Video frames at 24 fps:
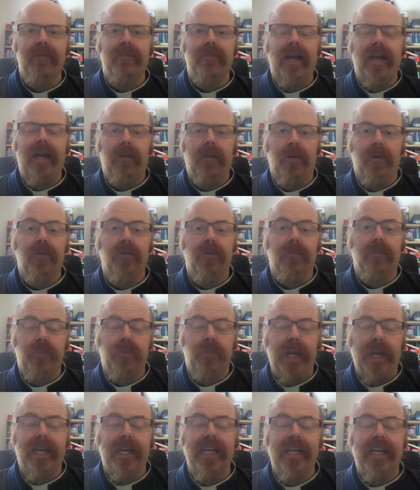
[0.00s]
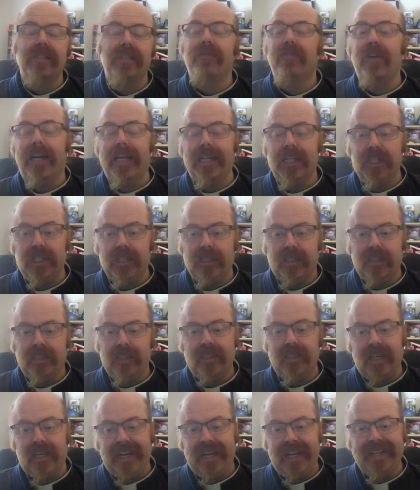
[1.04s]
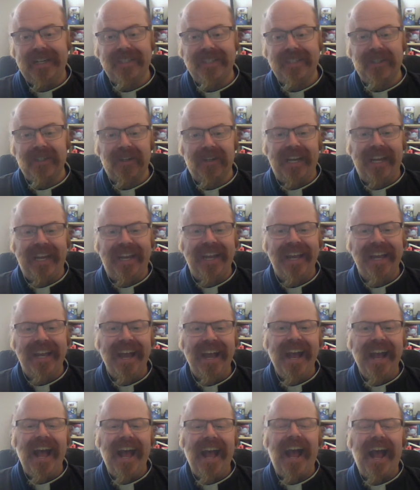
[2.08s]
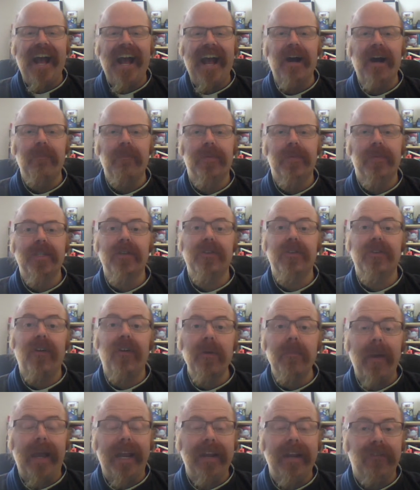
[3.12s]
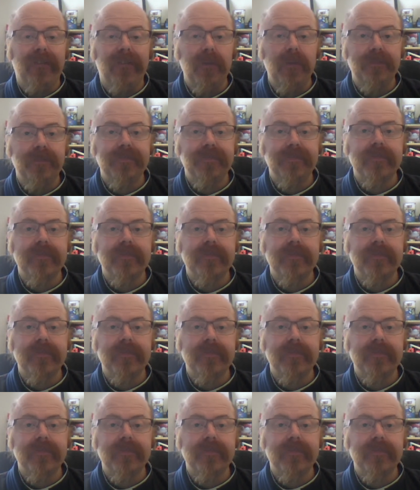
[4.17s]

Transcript: elbow. Not break, it's fractured. Sorry. So it's very painful.